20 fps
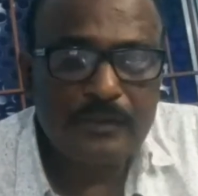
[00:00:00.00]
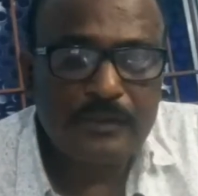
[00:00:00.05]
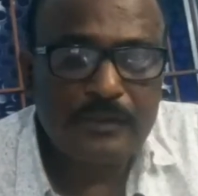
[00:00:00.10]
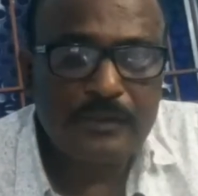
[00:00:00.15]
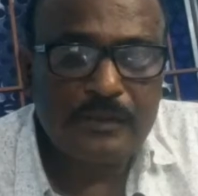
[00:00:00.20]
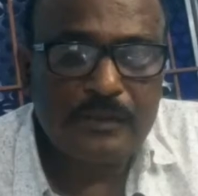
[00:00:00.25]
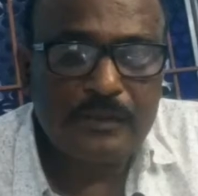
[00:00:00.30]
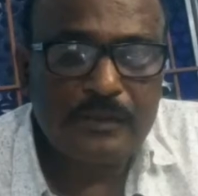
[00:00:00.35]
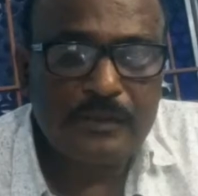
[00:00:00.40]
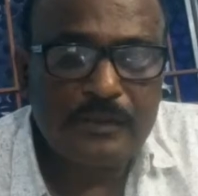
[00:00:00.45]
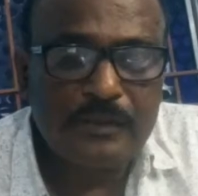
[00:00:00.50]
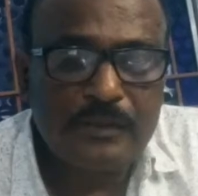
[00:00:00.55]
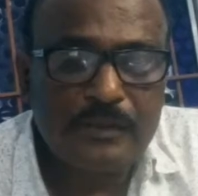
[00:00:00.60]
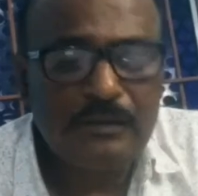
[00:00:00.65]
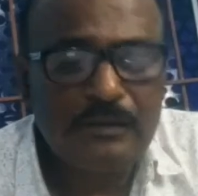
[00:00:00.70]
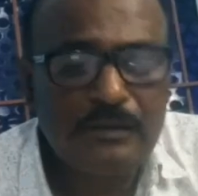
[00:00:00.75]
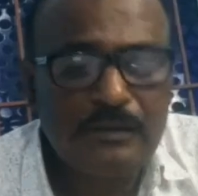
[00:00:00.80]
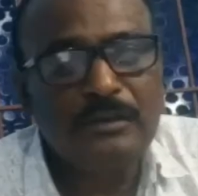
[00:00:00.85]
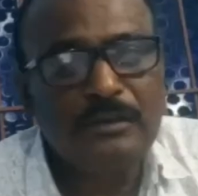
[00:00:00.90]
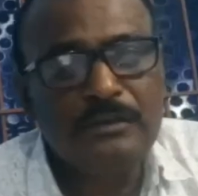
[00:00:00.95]

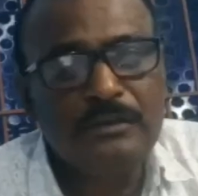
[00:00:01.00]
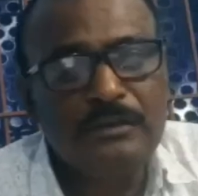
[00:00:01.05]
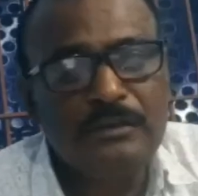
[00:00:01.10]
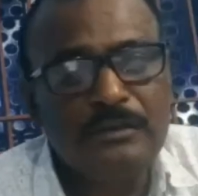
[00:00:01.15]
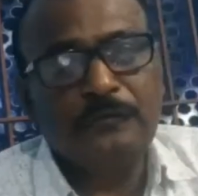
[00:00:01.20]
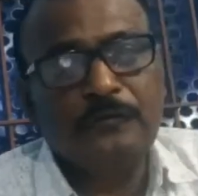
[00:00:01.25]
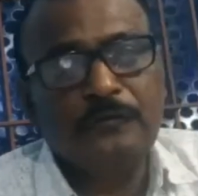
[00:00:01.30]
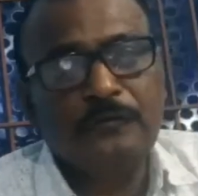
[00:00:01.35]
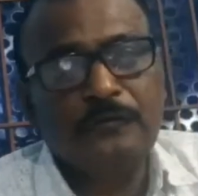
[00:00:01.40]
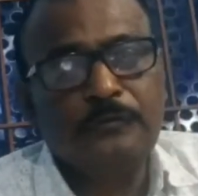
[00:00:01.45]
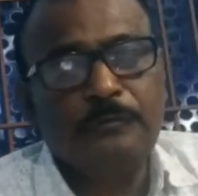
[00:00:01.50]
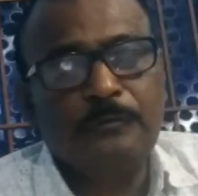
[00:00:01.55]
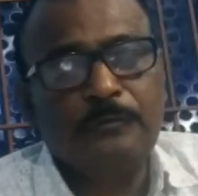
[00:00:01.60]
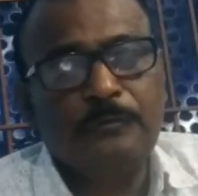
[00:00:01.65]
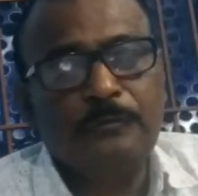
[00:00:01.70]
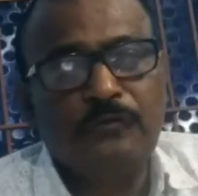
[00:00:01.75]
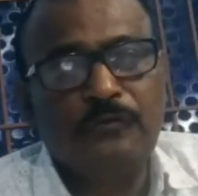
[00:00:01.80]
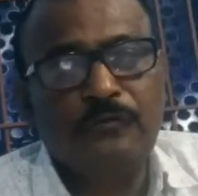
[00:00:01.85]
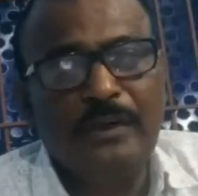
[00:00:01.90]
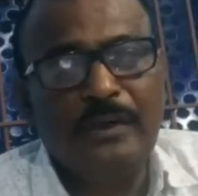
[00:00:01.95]
Here,
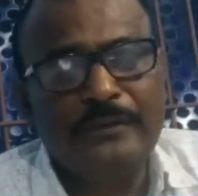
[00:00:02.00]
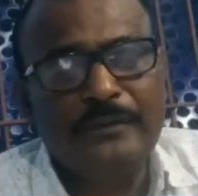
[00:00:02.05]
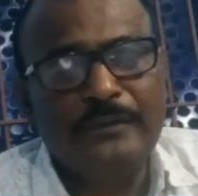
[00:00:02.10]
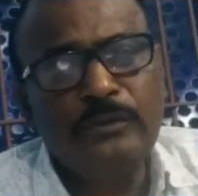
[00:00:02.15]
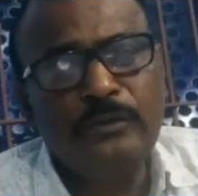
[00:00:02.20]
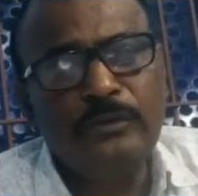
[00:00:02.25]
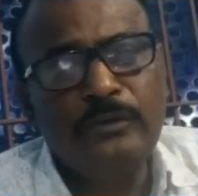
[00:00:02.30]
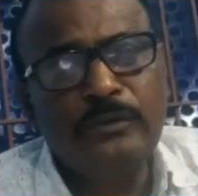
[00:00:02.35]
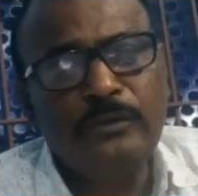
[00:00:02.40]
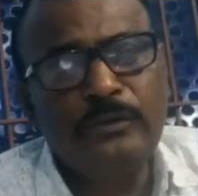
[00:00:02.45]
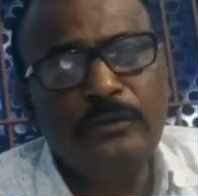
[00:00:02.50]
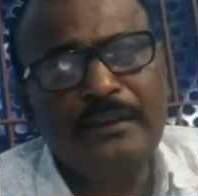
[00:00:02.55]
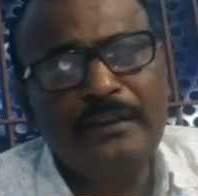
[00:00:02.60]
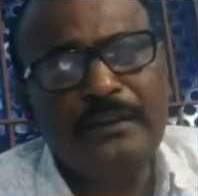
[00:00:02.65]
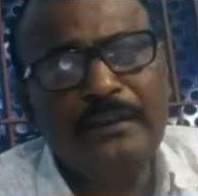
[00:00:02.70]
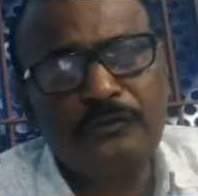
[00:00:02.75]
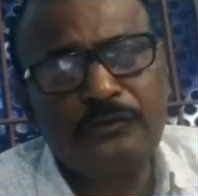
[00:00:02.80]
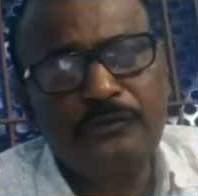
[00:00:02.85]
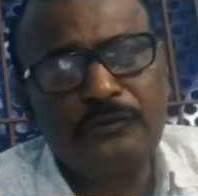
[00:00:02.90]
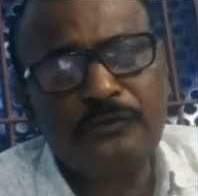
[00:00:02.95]
by
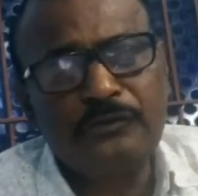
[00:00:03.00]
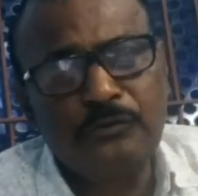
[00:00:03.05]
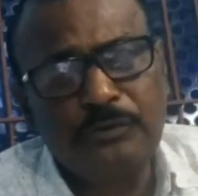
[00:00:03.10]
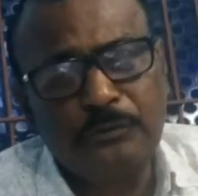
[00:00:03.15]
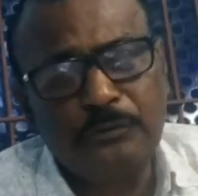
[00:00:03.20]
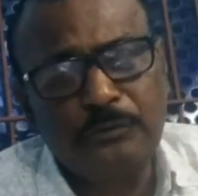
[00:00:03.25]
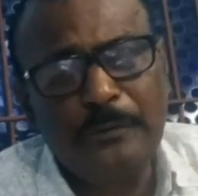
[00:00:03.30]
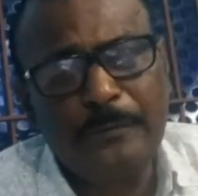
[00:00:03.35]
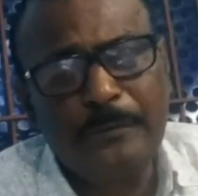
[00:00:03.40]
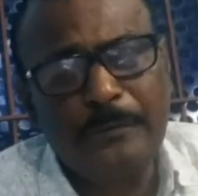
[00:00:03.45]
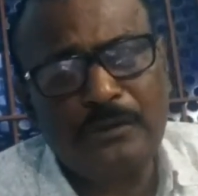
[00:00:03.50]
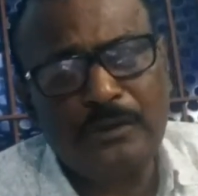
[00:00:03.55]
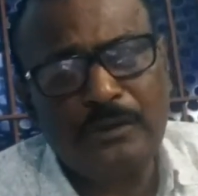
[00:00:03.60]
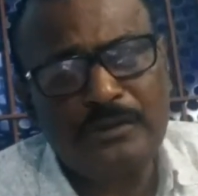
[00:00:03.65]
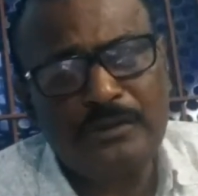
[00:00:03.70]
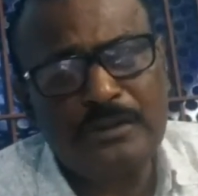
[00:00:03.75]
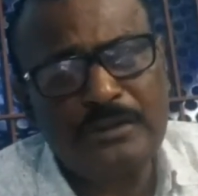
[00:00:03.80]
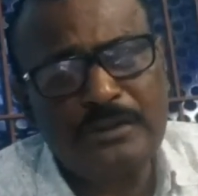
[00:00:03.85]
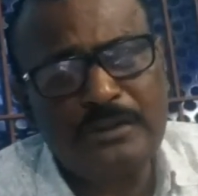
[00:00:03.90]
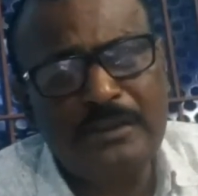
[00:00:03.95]
doing whoever causes
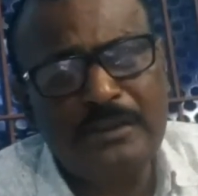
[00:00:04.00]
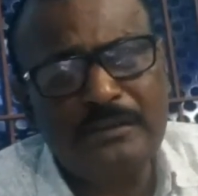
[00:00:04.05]
death,